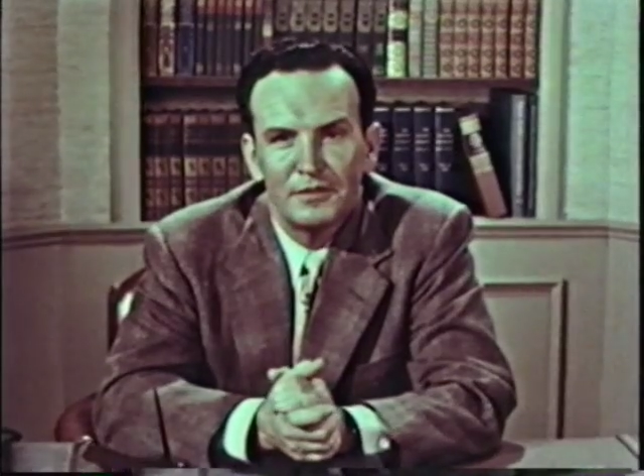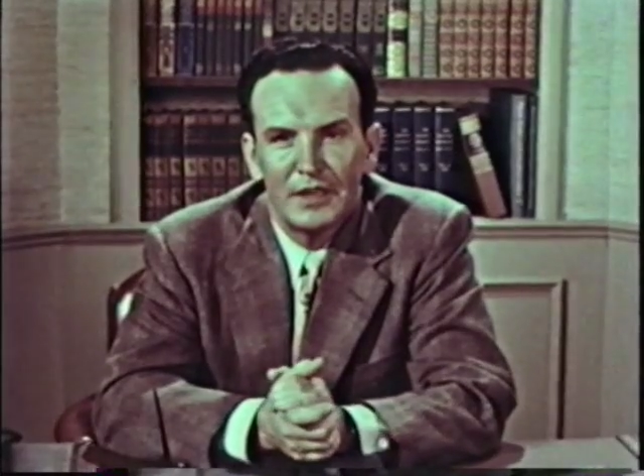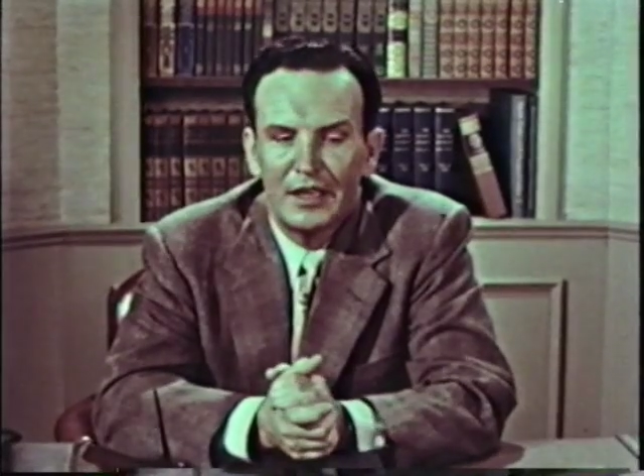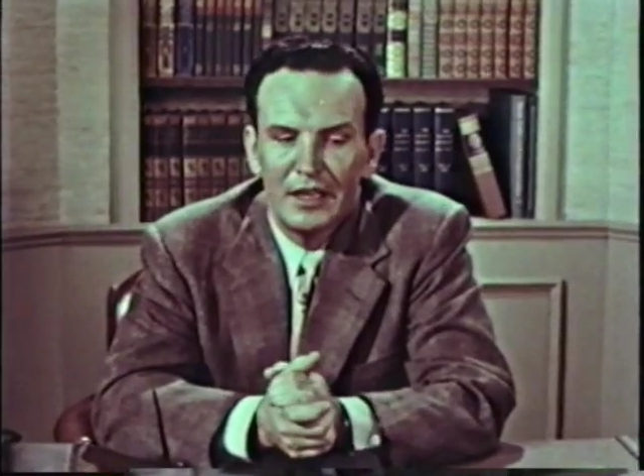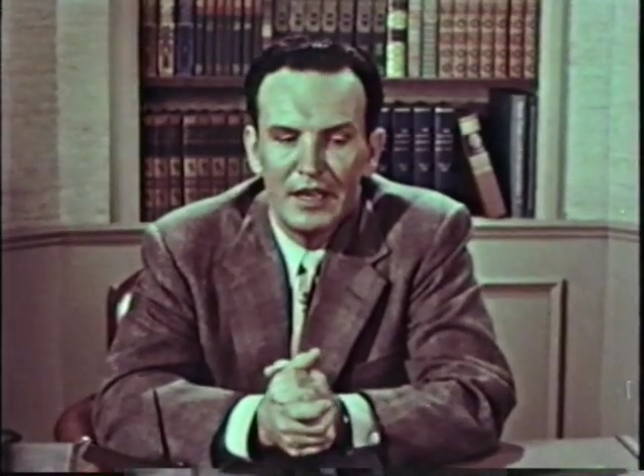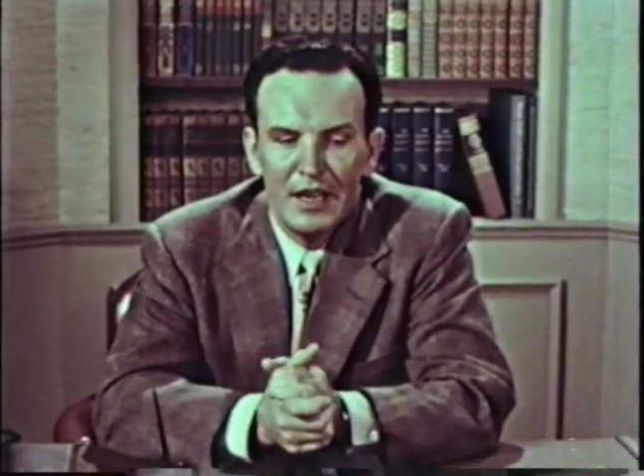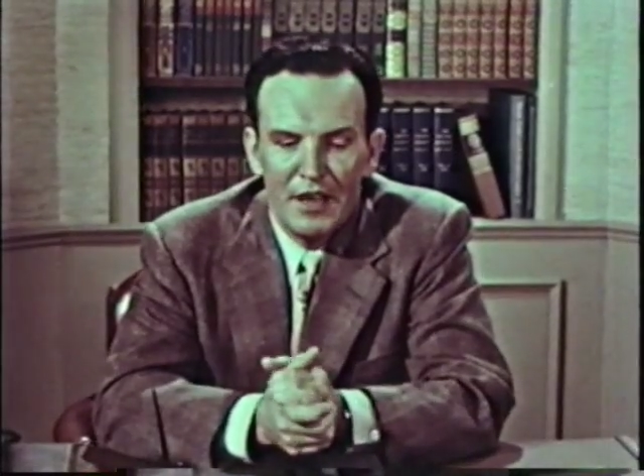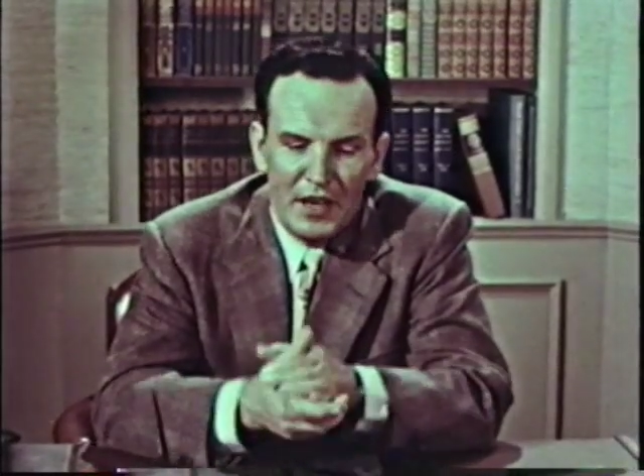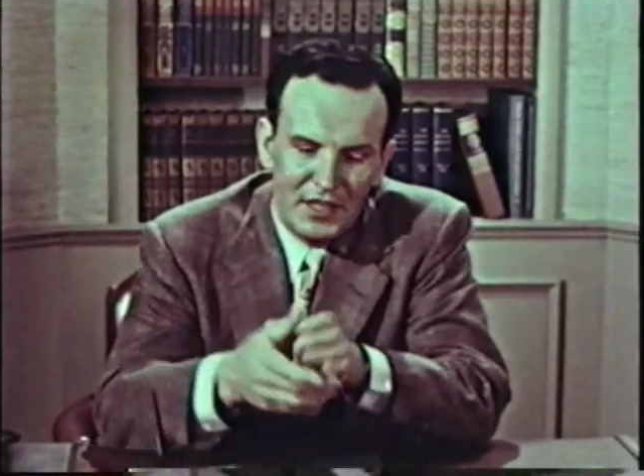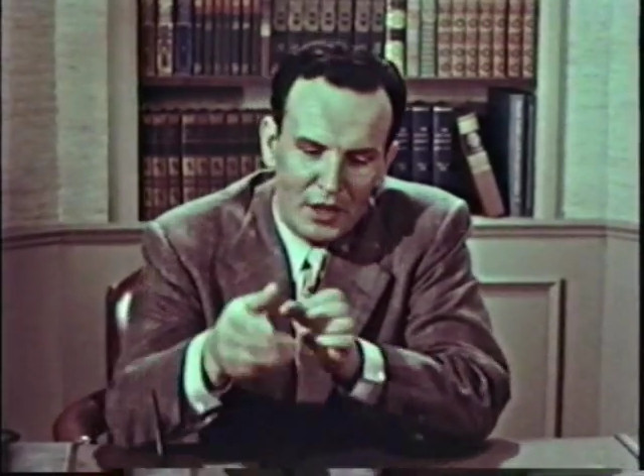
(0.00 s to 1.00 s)
Well,
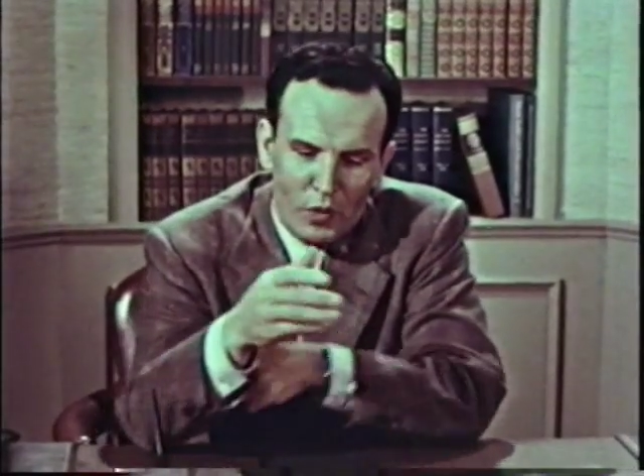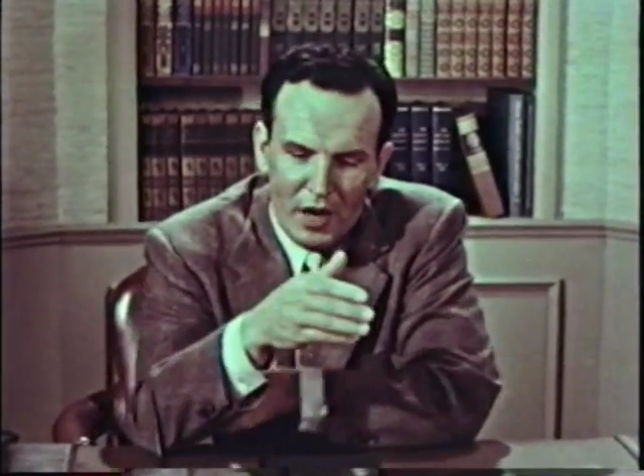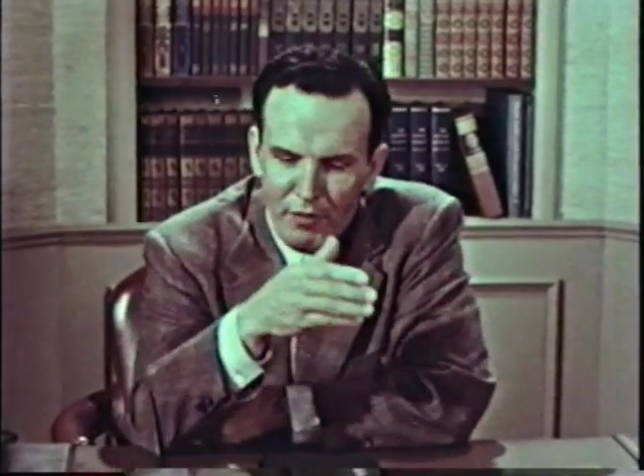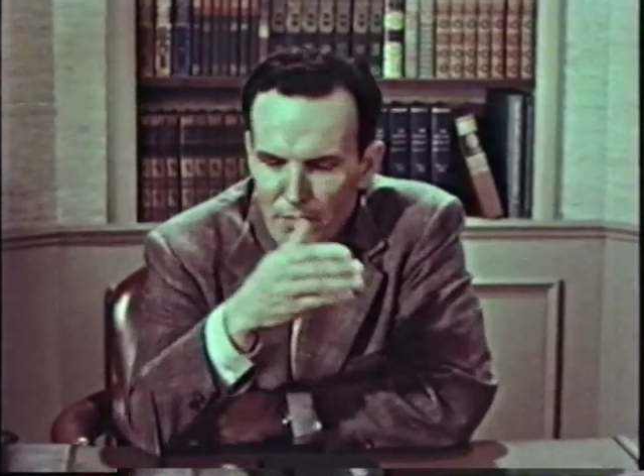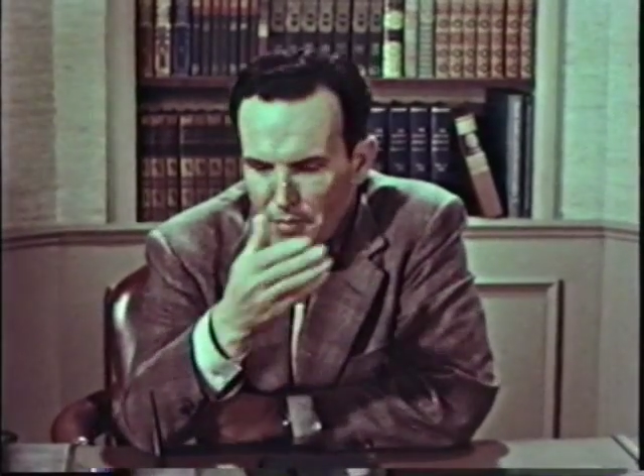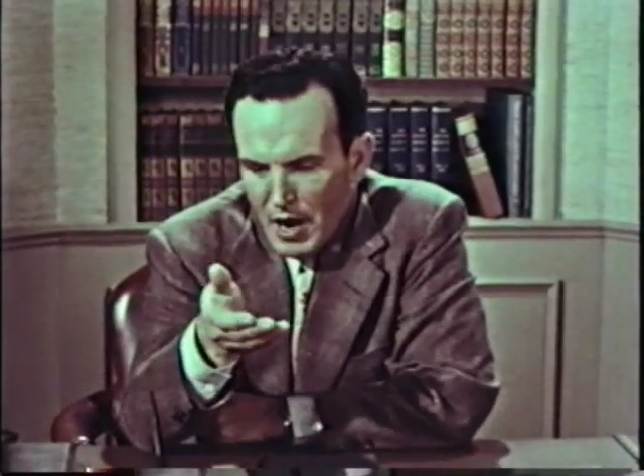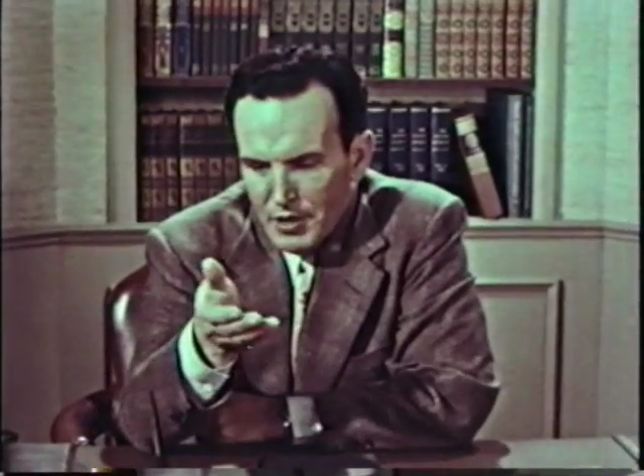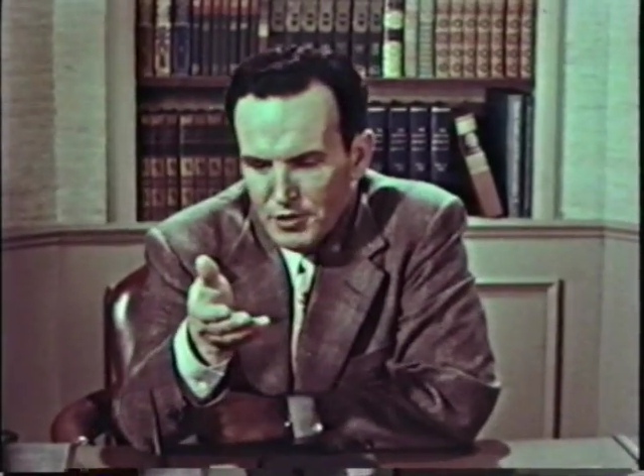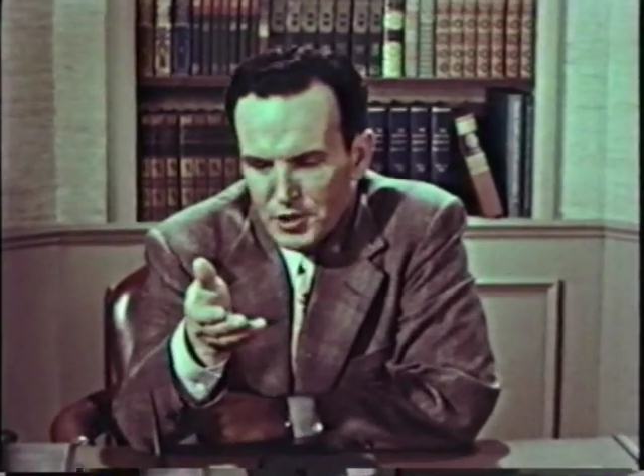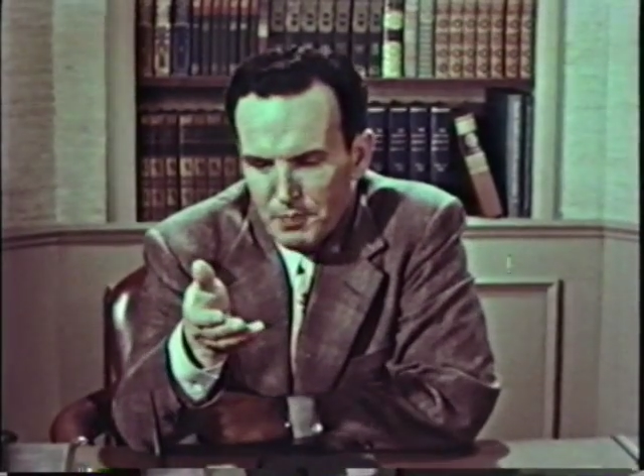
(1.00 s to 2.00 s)
they said wherever
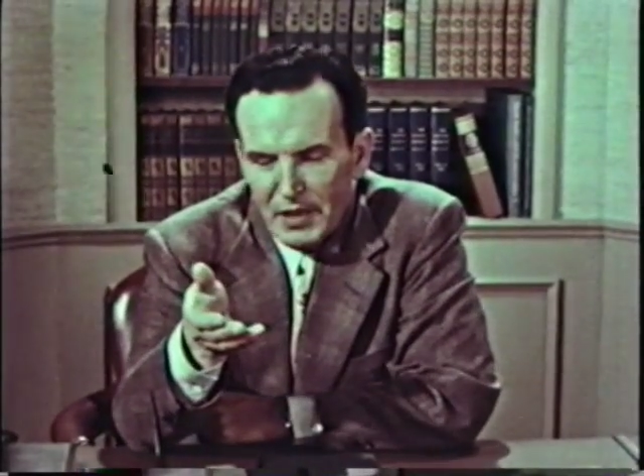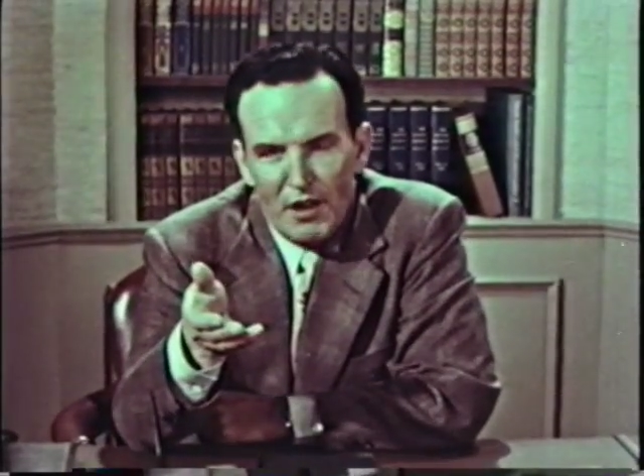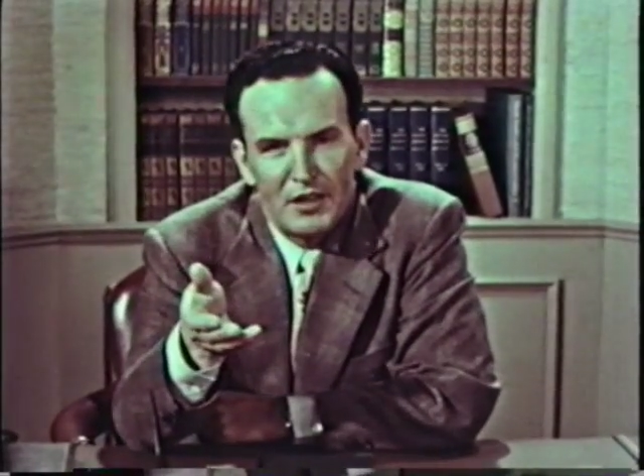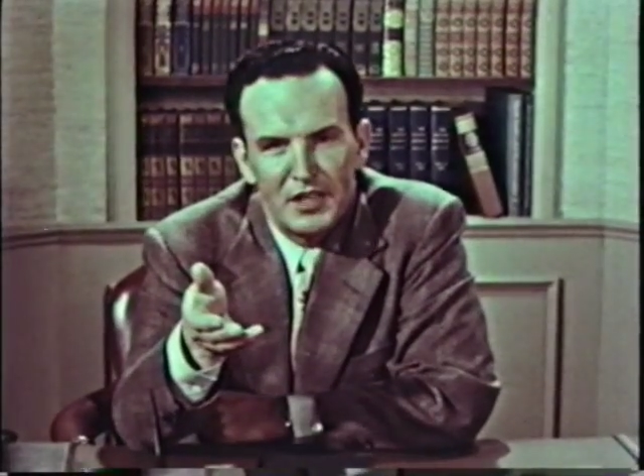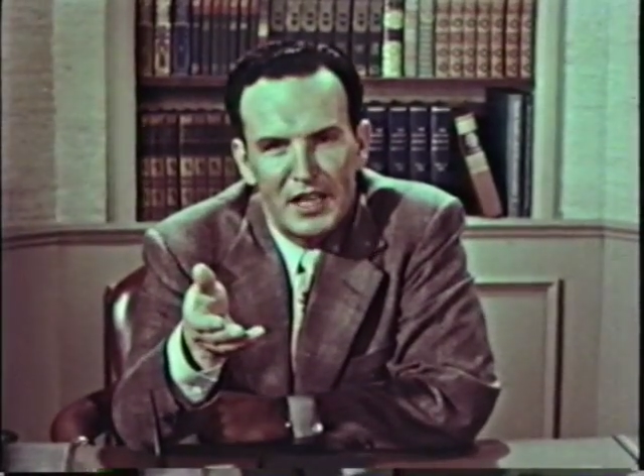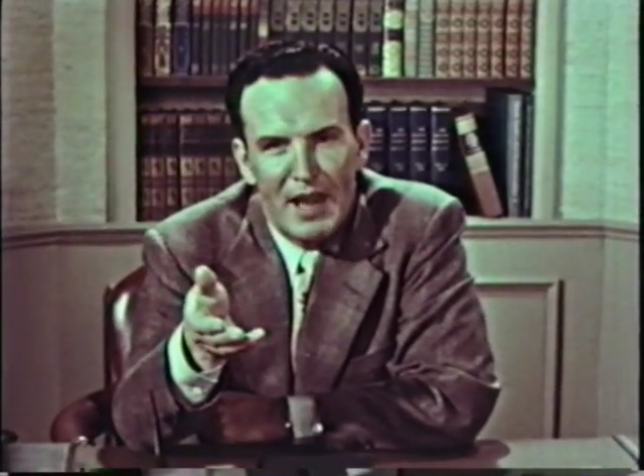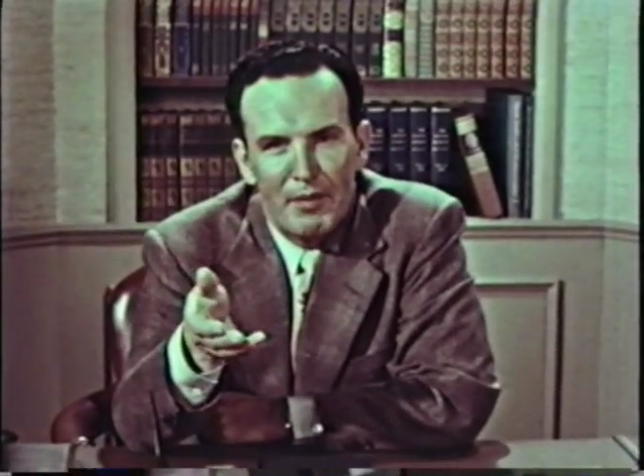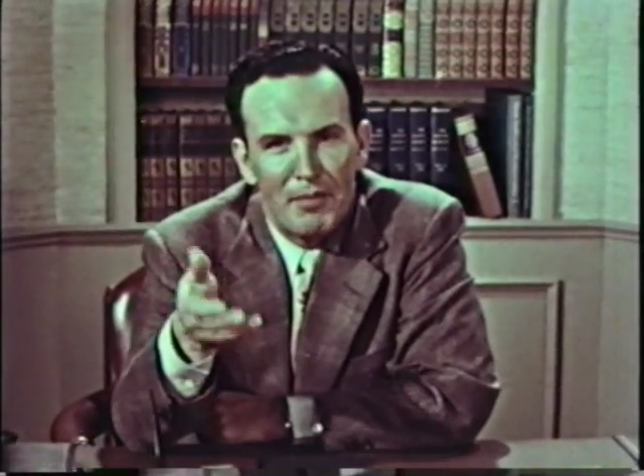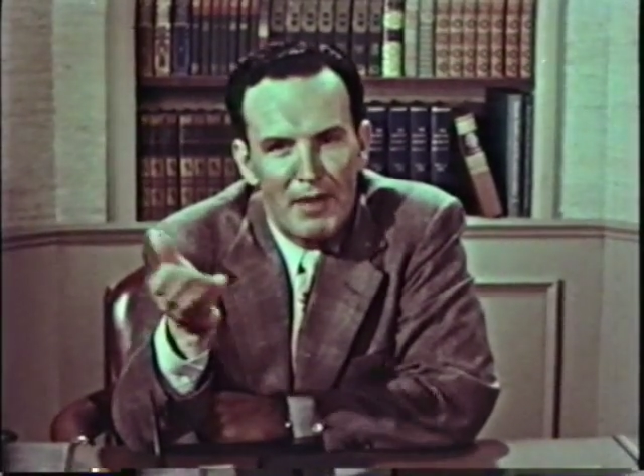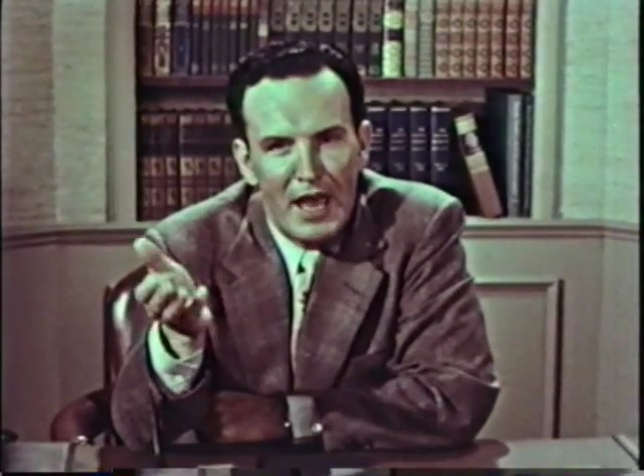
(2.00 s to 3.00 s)
Marduk spit on
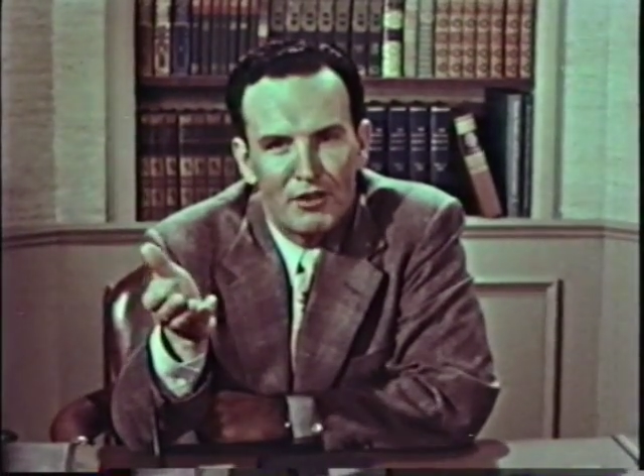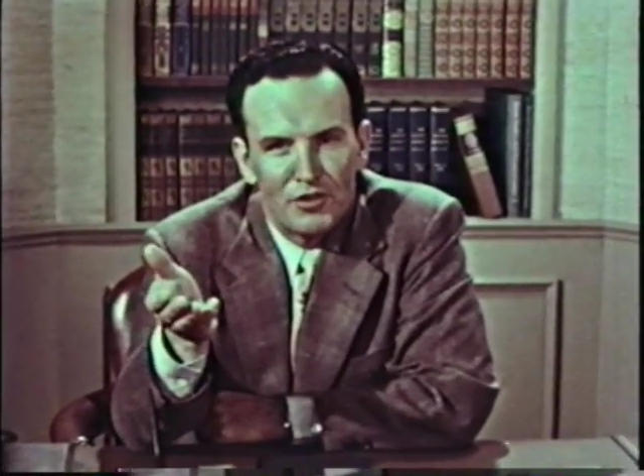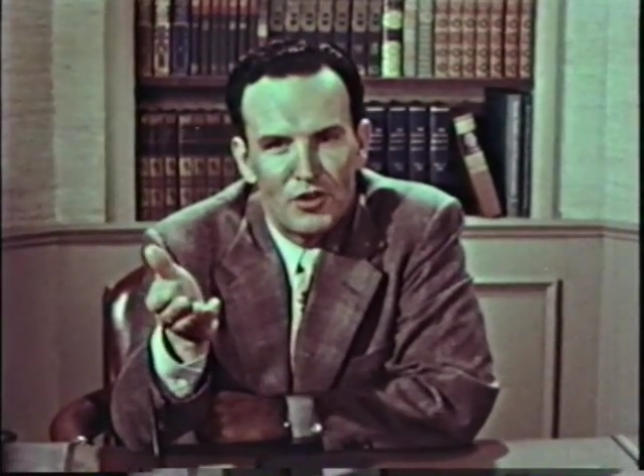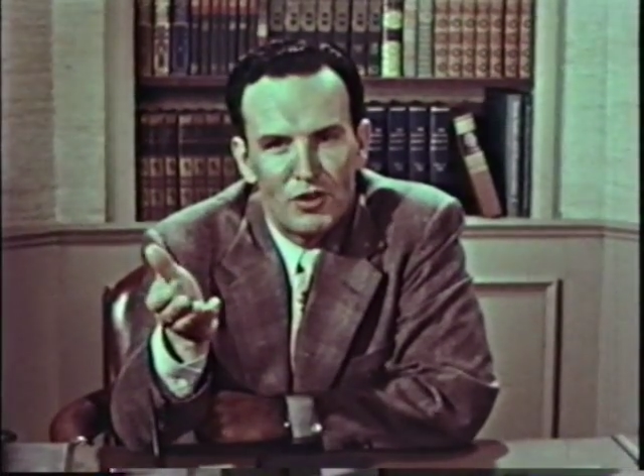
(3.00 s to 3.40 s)
Tiamat, a man grew,